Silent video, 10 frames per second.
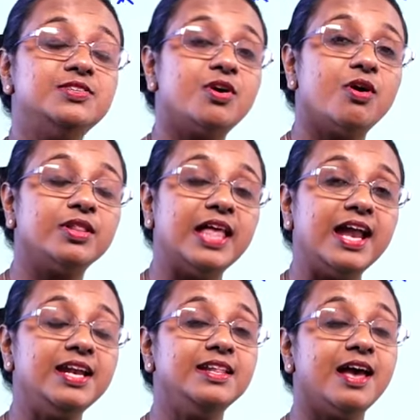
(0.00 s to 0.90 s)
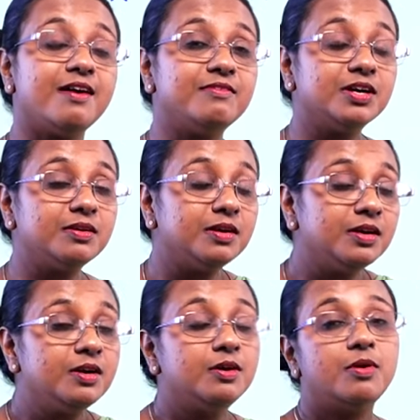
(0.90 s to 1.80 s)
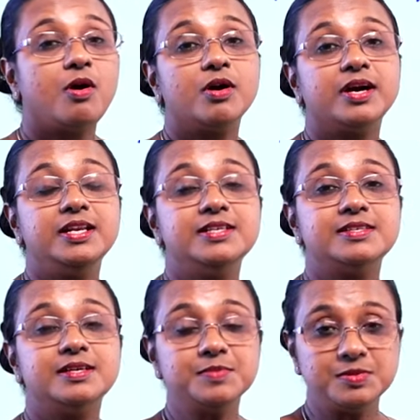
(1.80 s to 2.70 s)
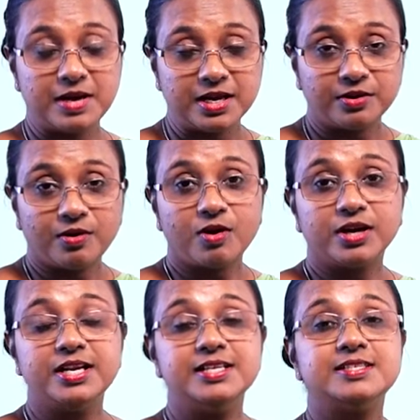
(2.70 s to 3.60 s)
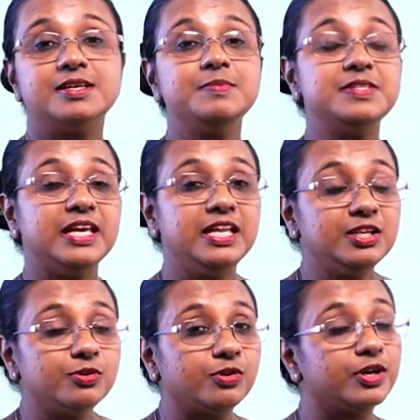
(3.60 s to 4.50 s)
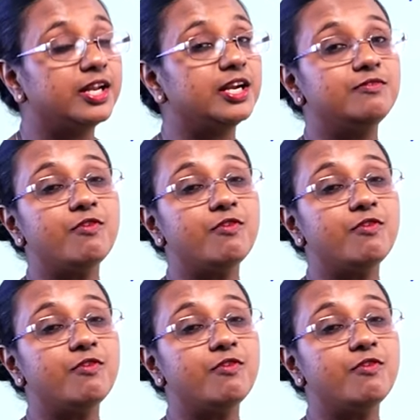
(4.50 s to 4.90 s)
saw that there were organisms, microorganisms in coconut